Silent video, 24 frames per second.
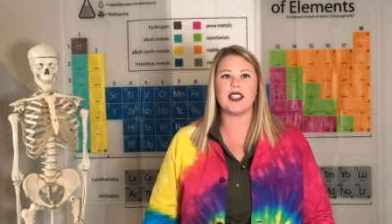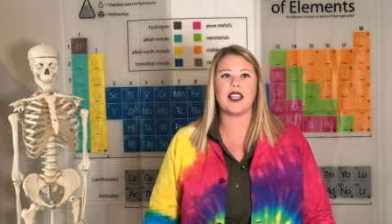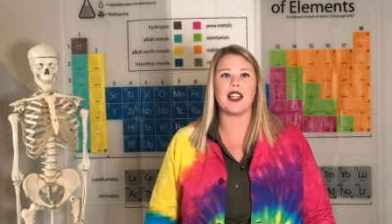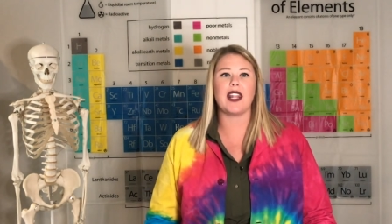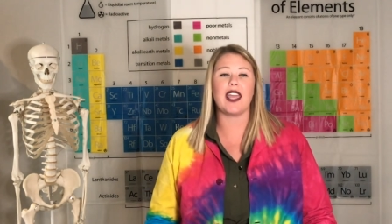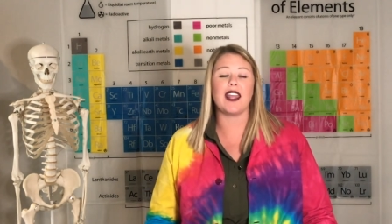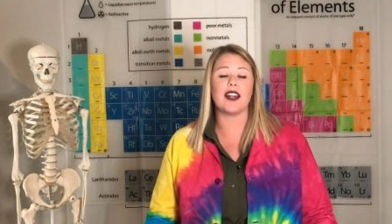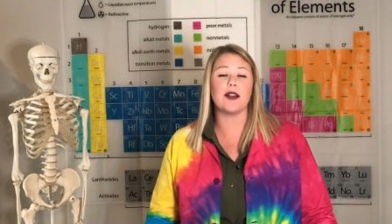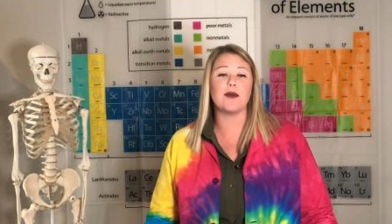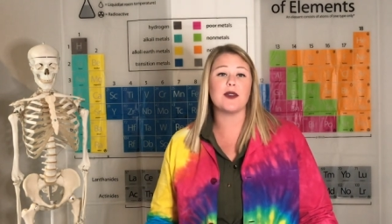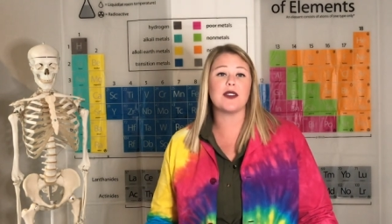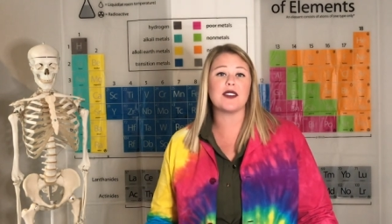that
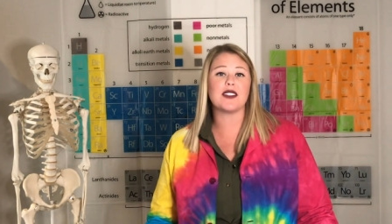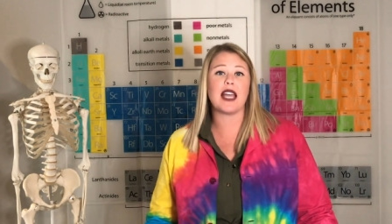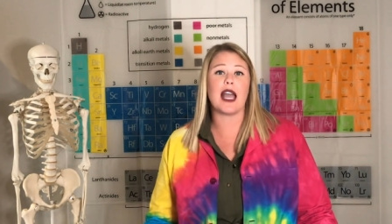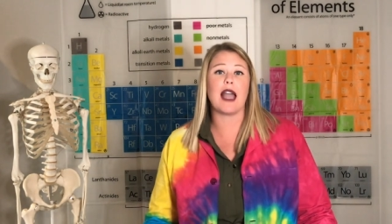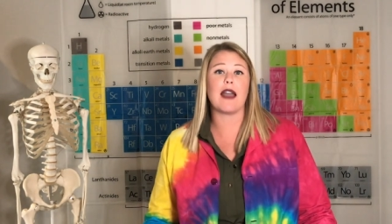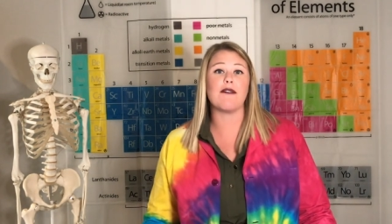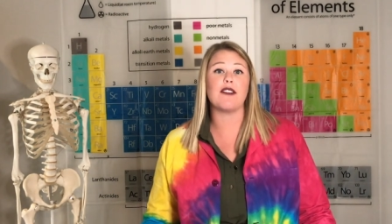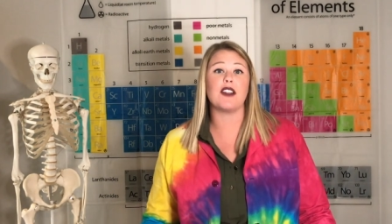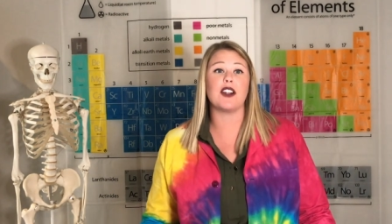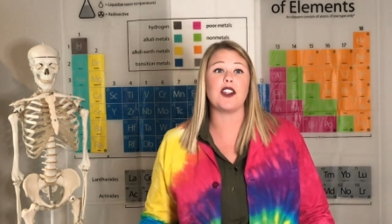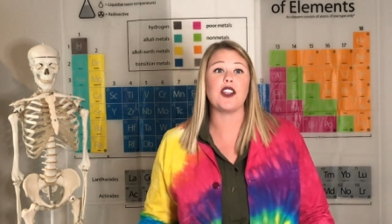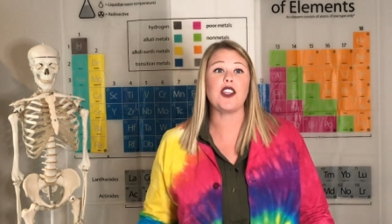animals
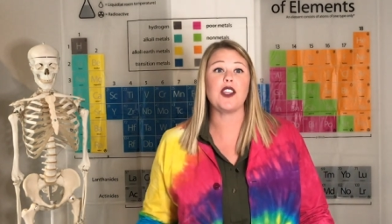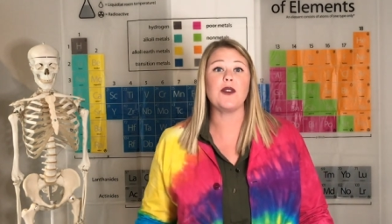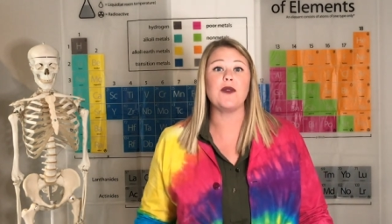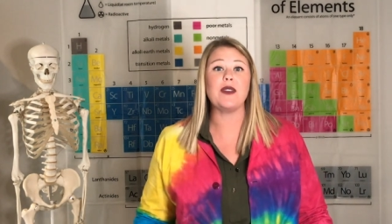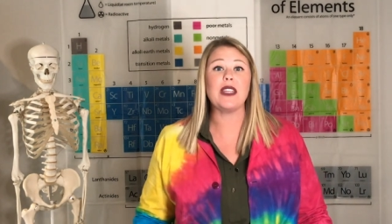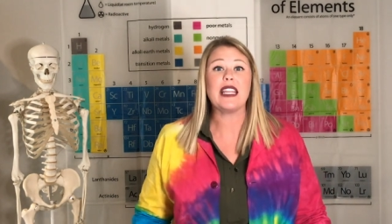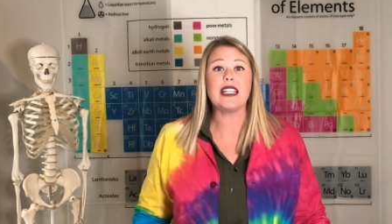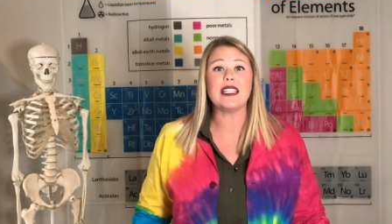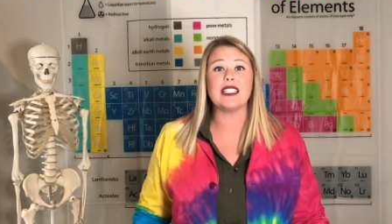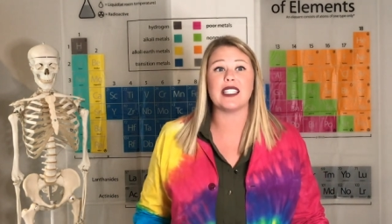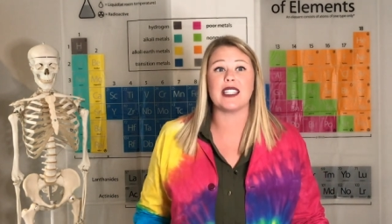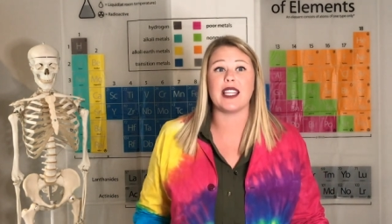have that are
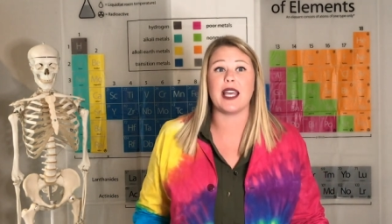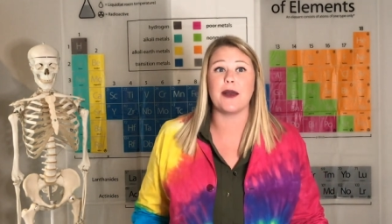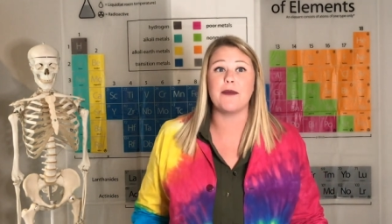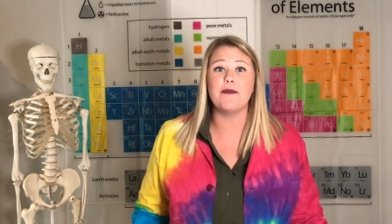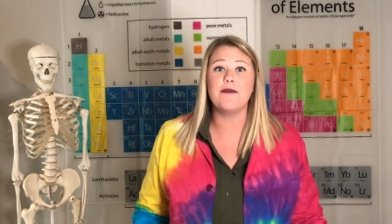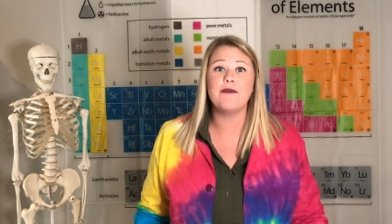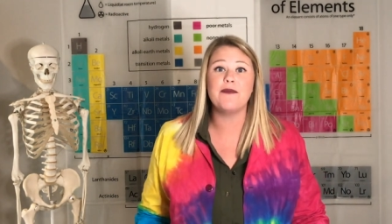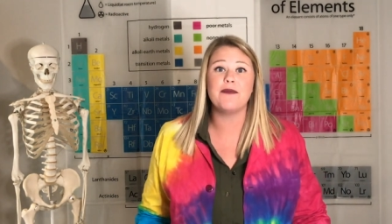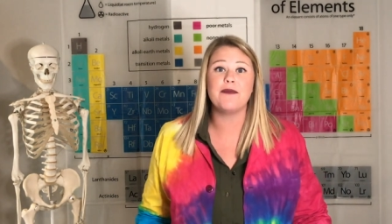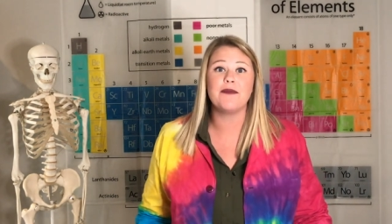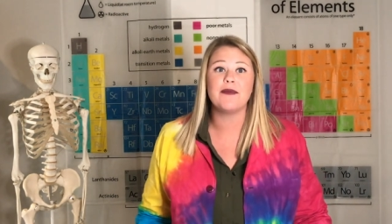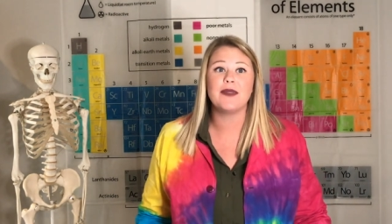unique to
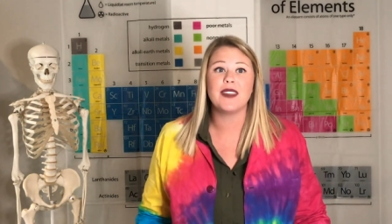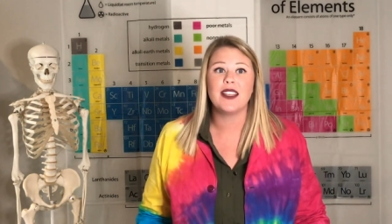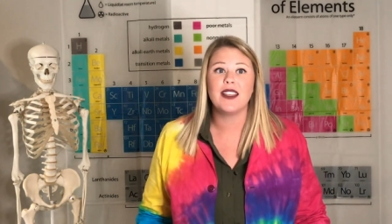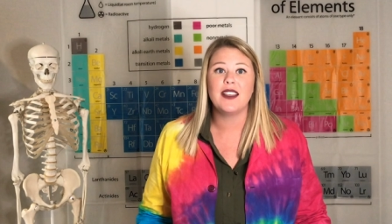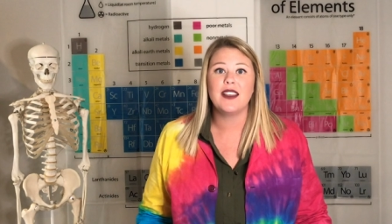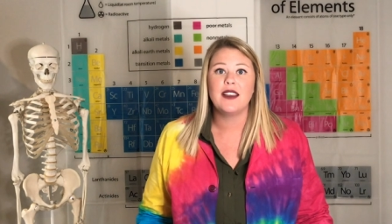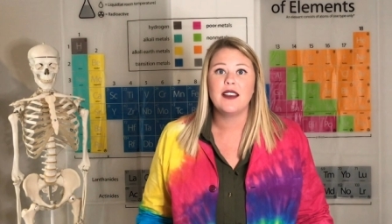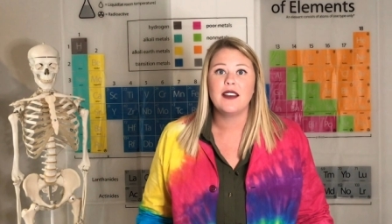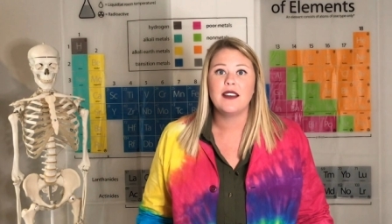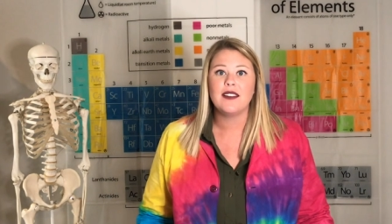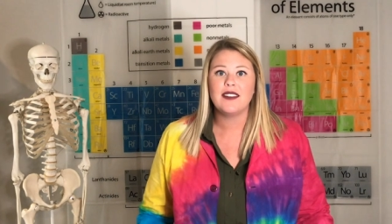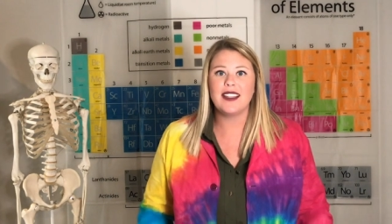them.
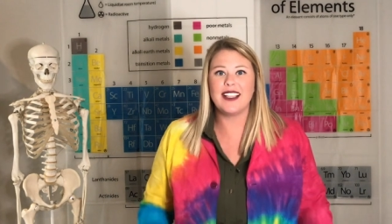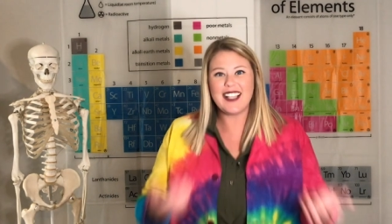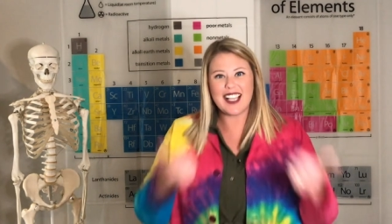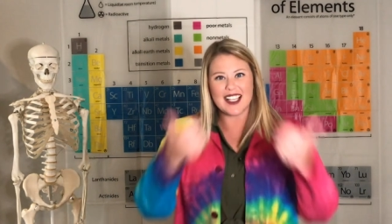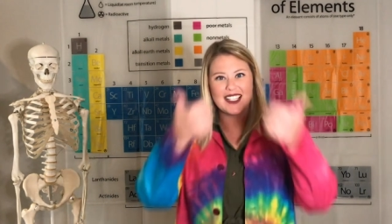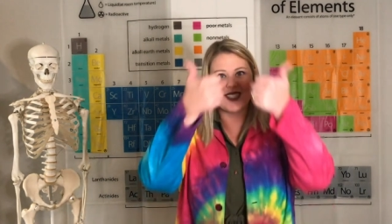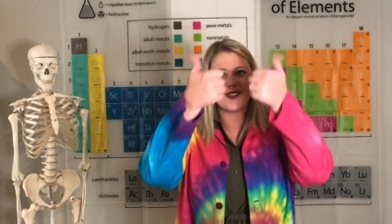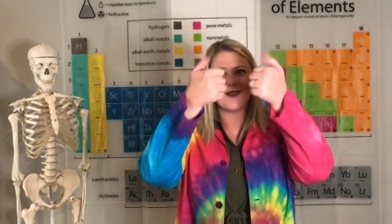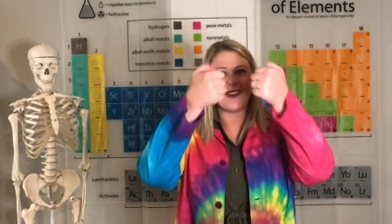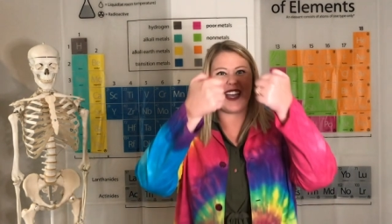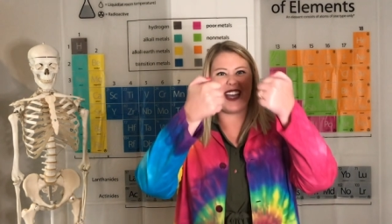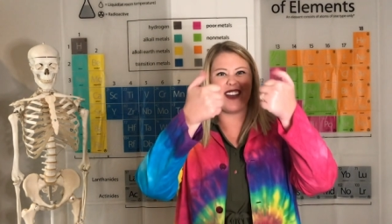Like
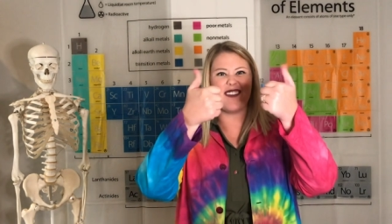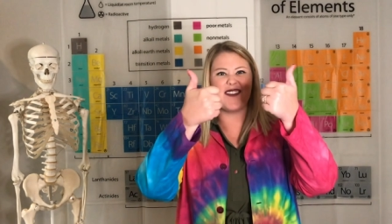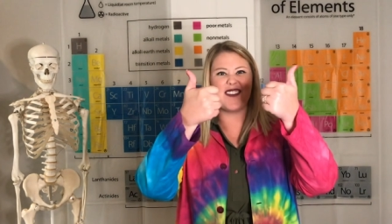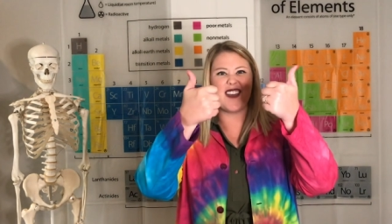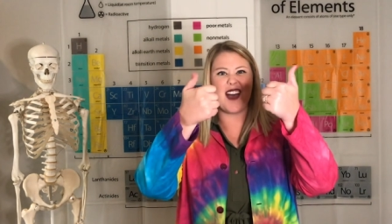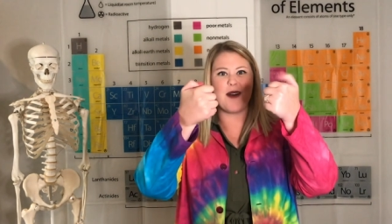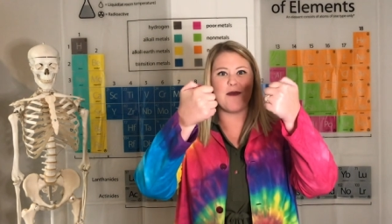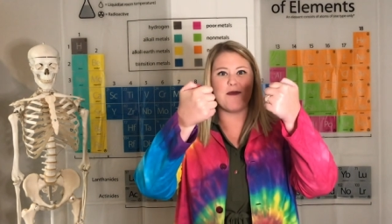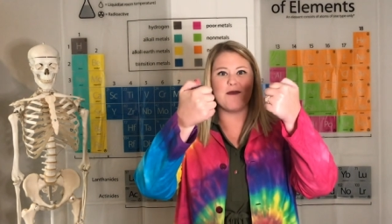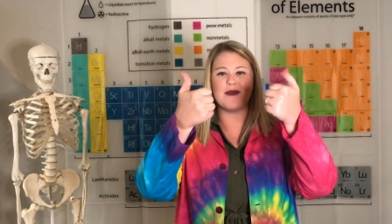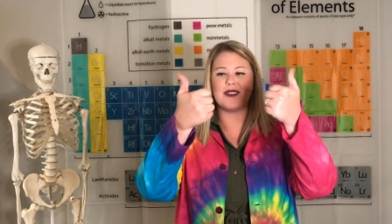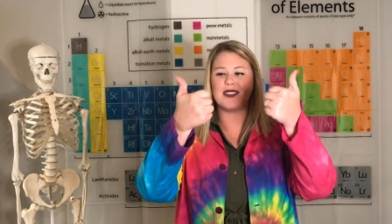us, we have
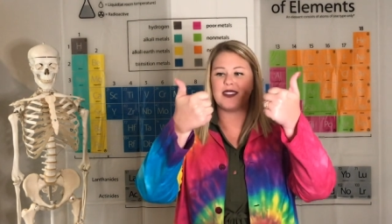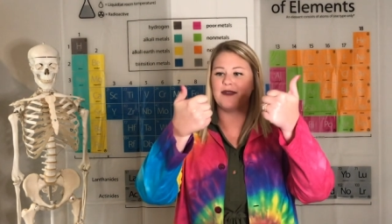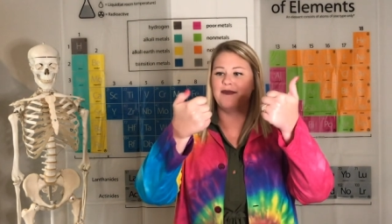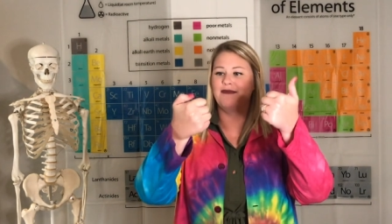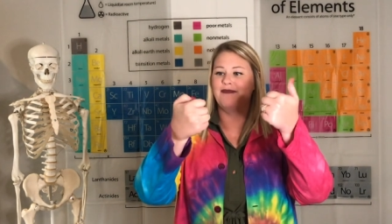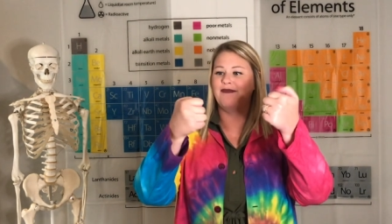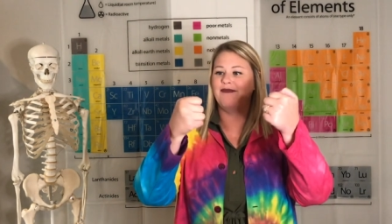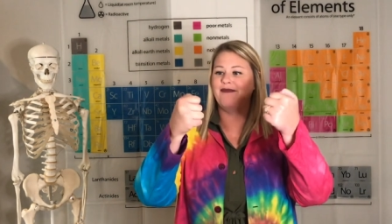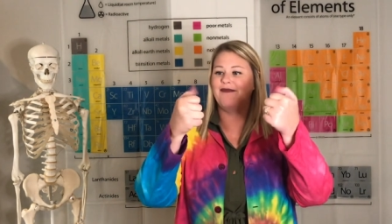thumbs.